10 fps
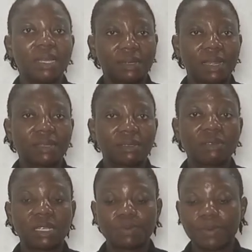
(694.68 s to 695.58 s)
That is
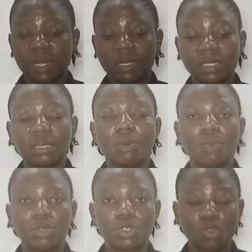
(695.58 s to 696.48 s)
transparent
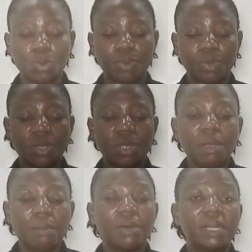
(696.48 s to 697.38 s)
soap.
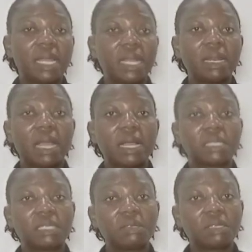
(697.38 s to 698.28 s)
But then I can
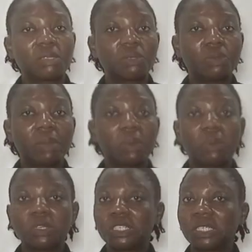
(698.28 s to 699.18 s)
still use it to do my
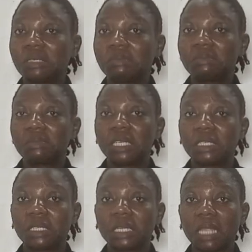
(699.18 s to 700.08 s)
washing. It's
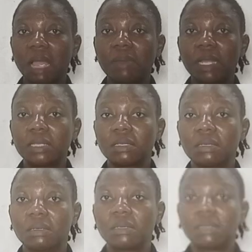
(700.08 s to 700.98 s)
still tablet,
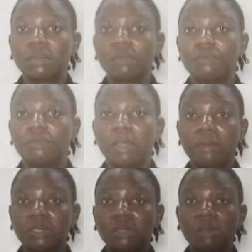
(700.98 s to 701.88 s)

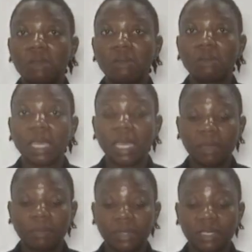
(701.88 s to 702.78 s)
very strong,
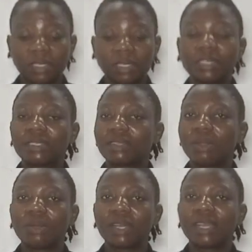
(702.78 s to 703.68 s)
okay, but it's no
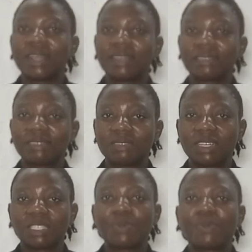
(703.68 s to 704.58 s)
longer
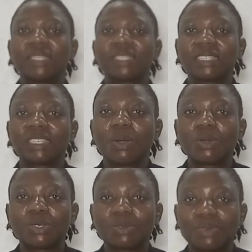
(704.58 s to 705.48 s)
transparent as it
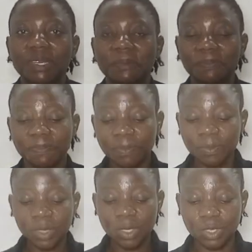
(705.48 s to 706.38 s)
ought to be.
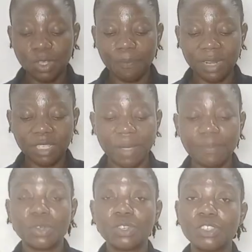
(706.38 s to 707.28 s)
So please, when
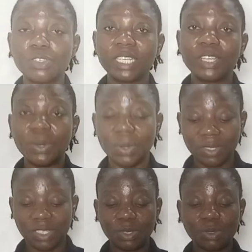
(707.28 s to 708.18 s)
producing
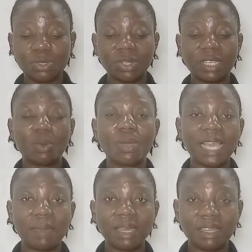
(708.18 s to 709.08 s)
yours, use all the old
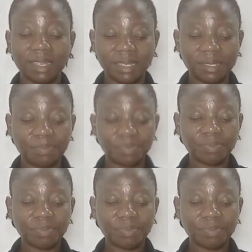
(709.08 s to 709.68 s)
chemical,